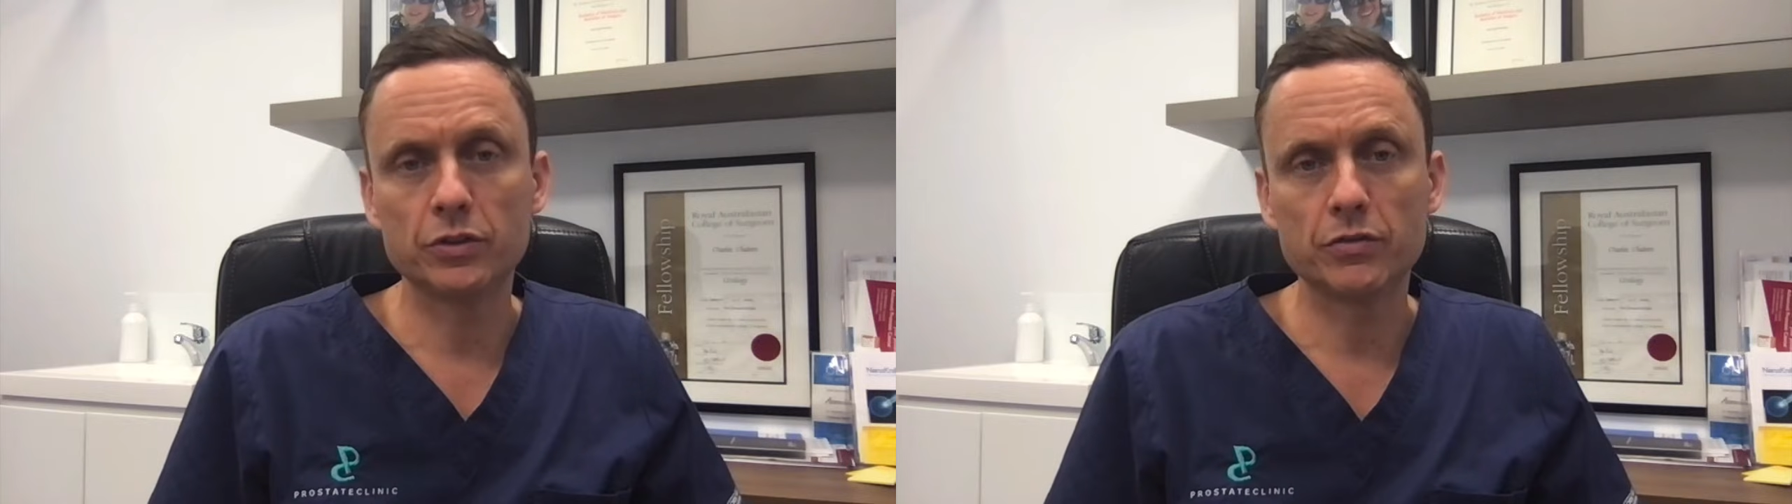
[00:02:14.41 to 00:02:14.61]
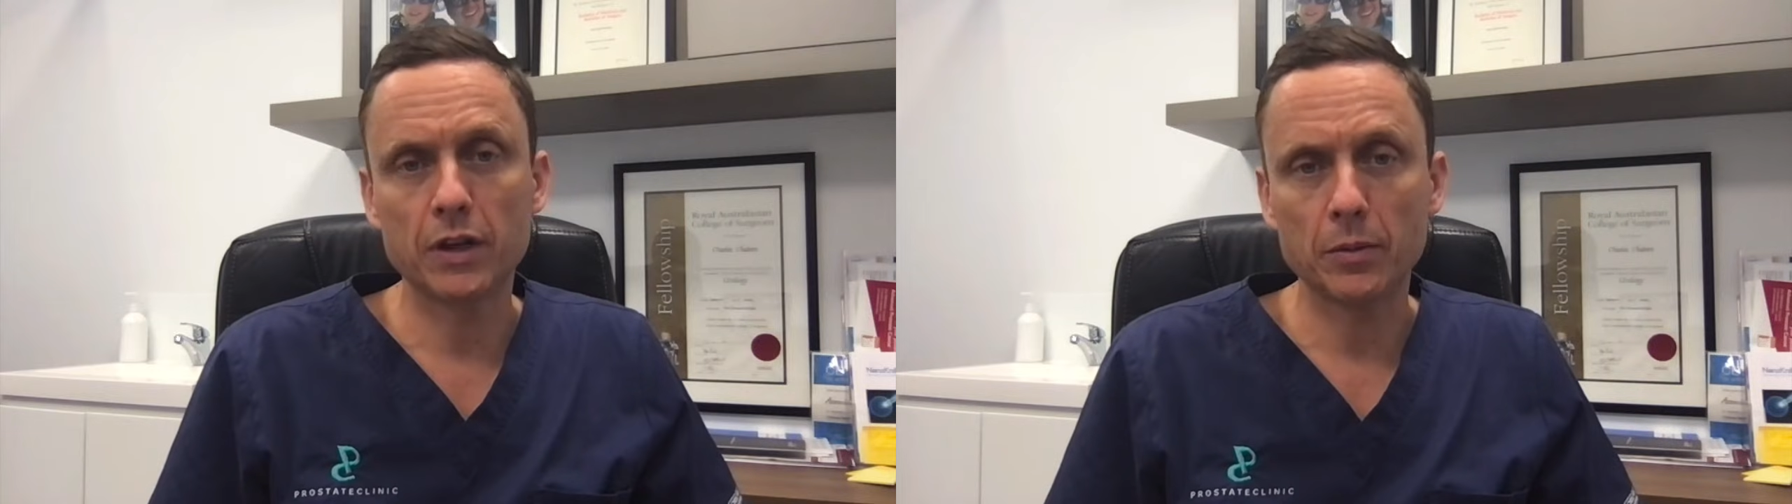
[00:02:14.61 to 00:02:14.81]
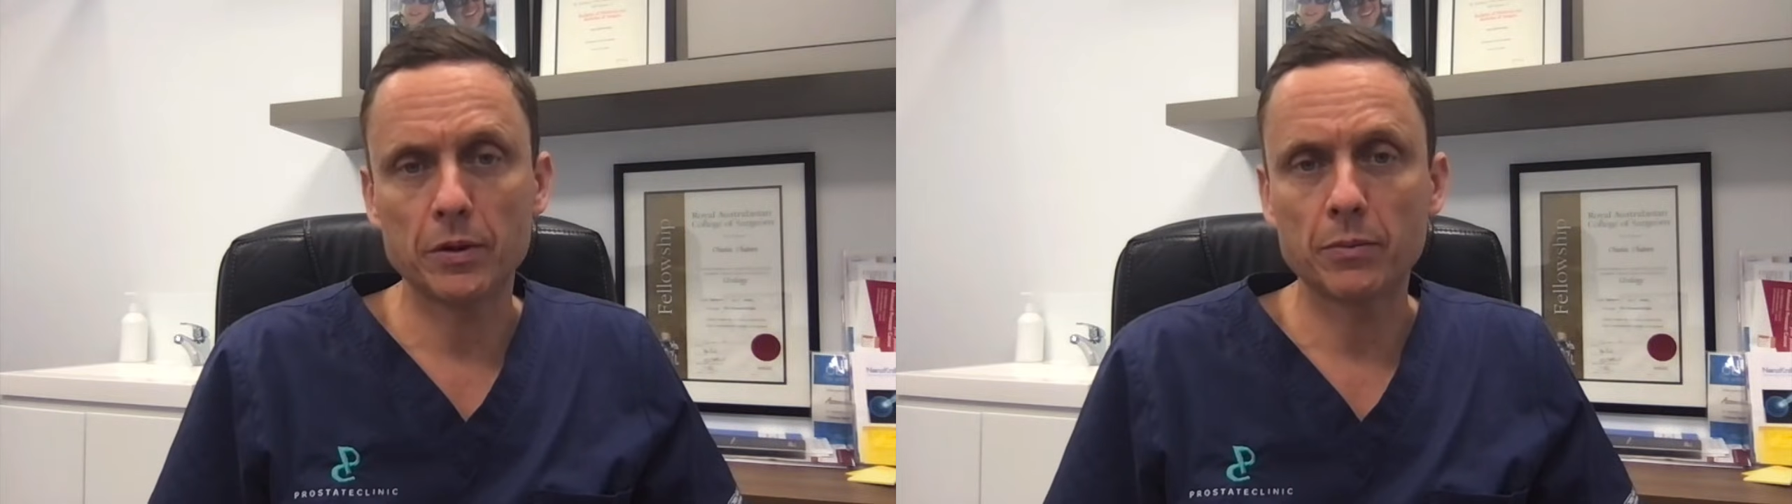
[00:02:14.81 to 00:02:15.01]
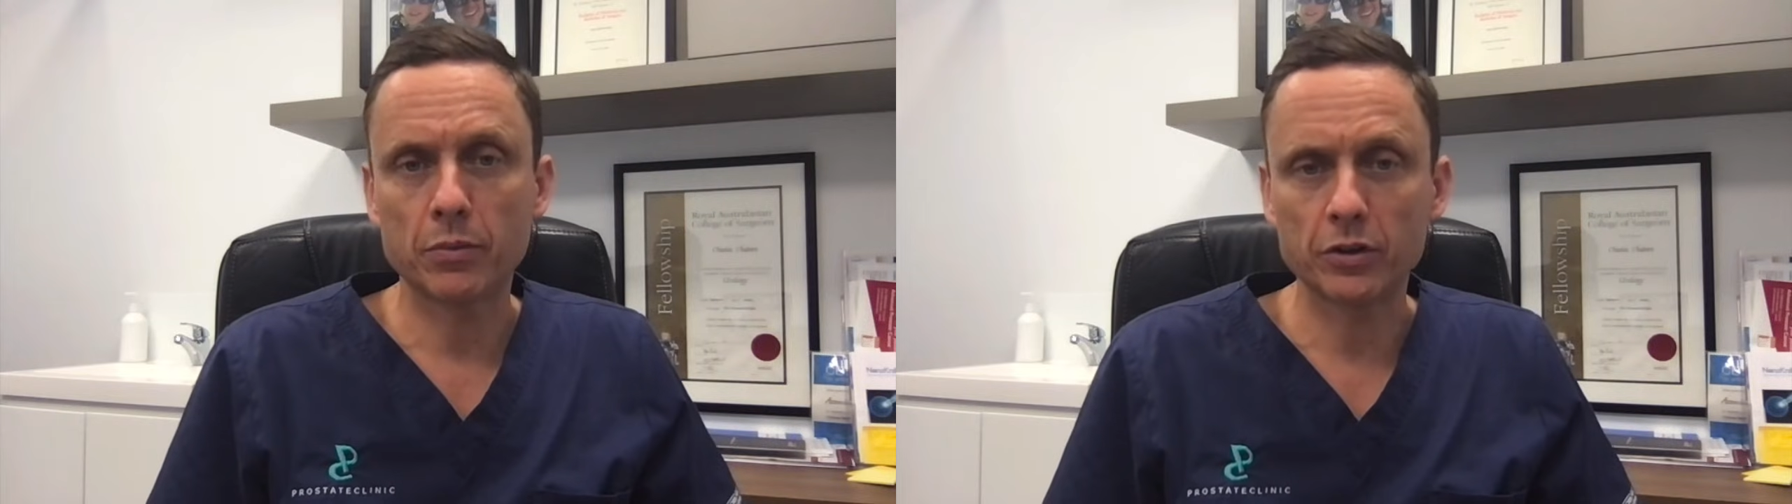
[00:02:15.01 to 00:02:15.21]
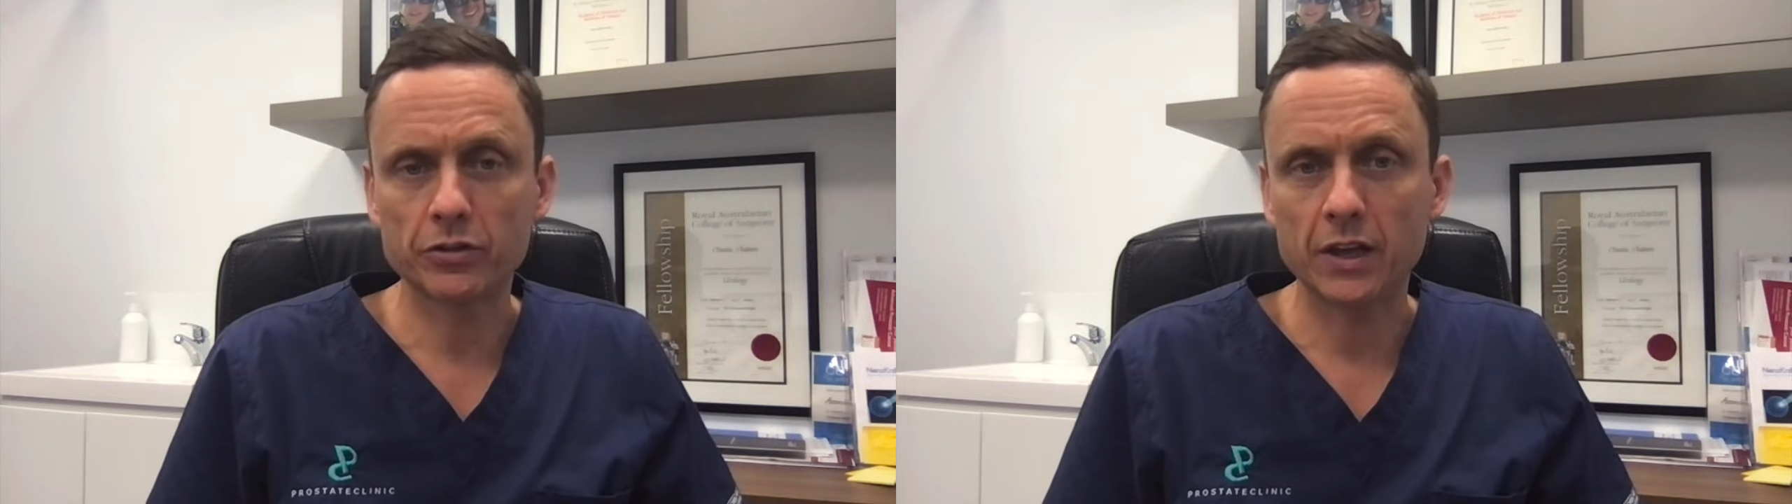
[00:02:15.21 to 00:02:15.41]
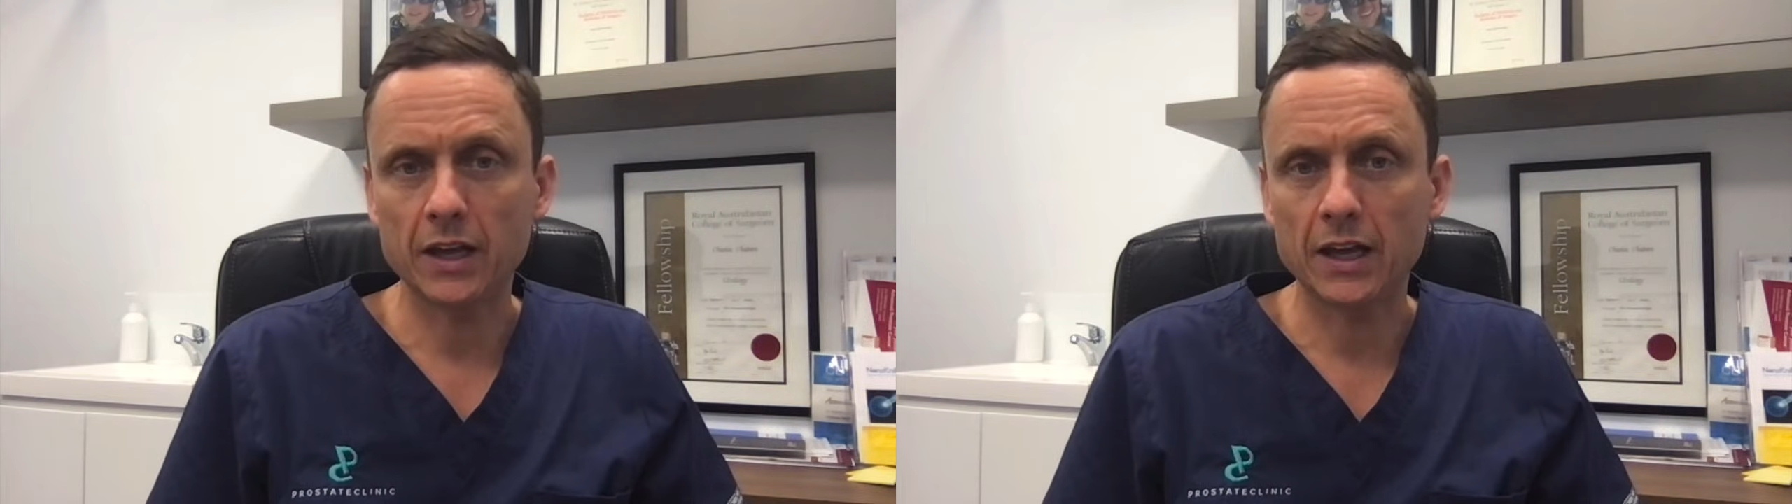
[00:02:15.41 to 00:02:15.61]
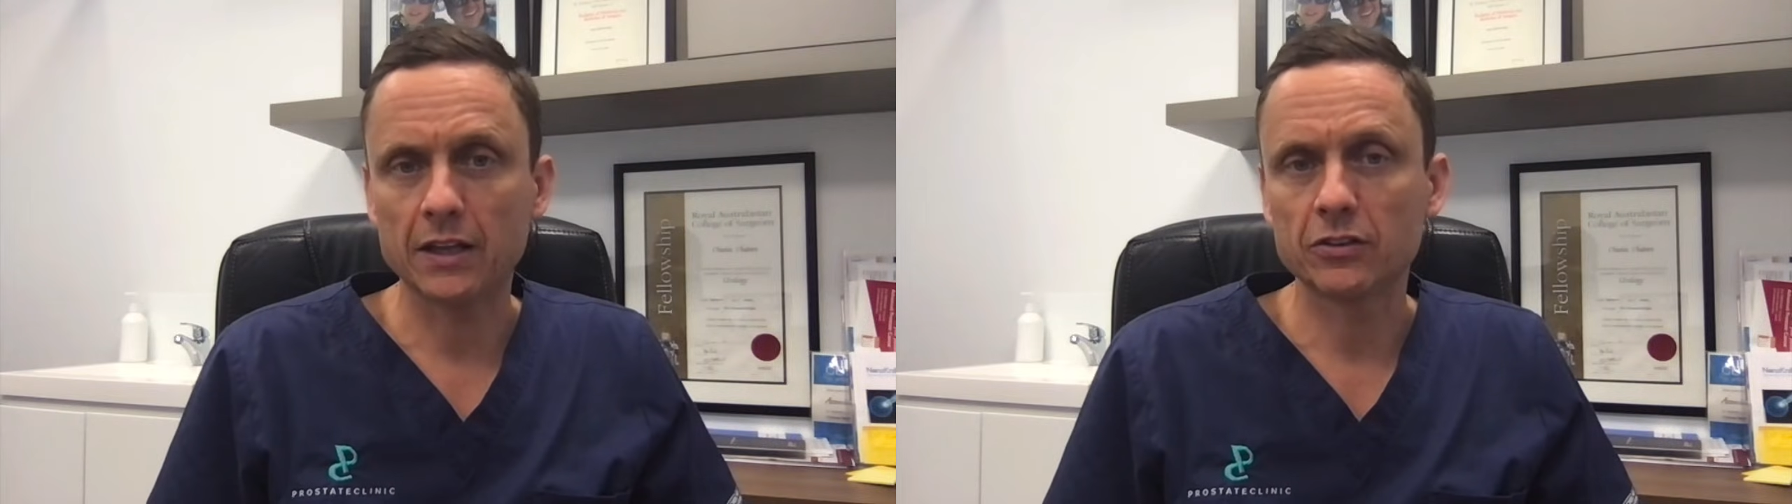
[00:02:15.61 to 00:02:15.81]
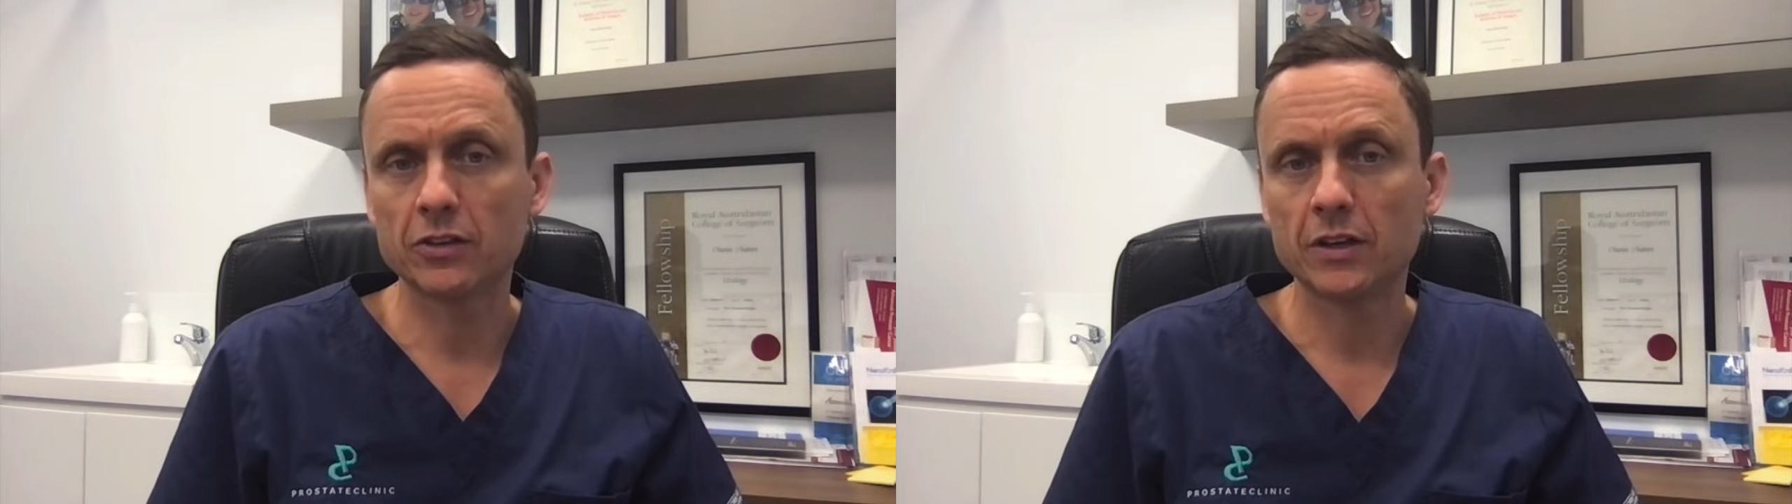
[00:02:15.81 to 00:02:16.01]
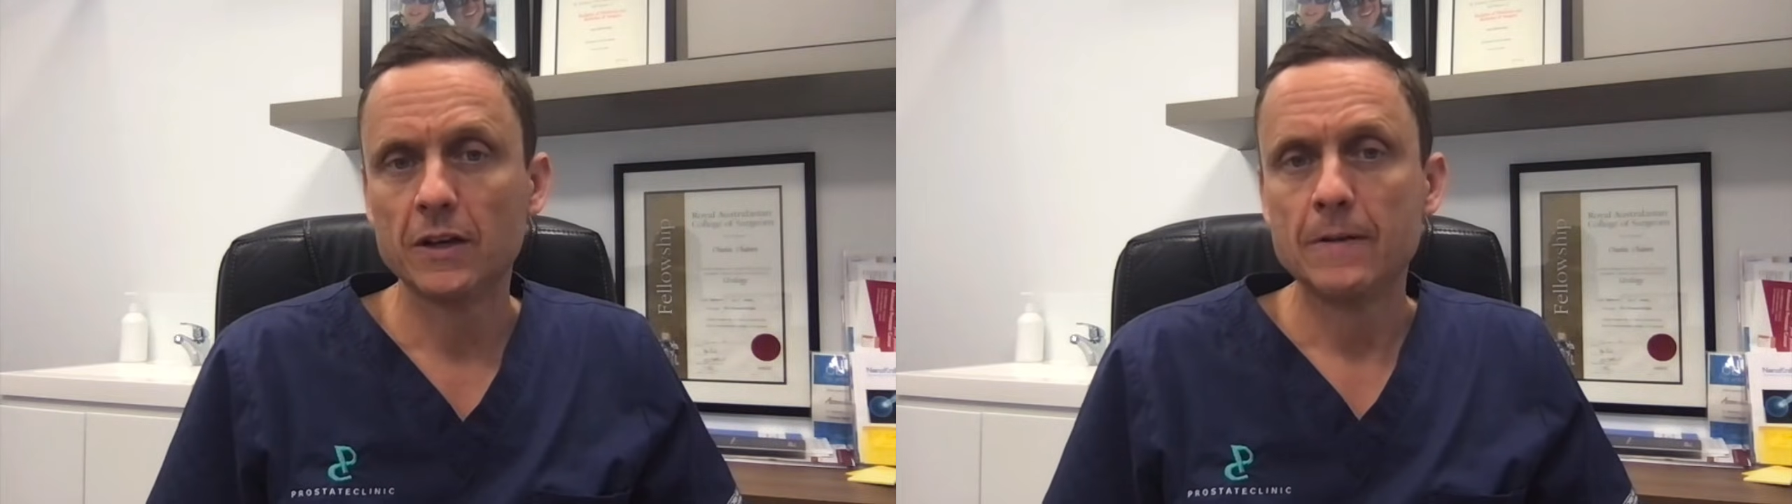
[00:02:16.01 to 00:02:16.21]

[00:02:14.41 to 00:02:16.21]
developing prostate cancer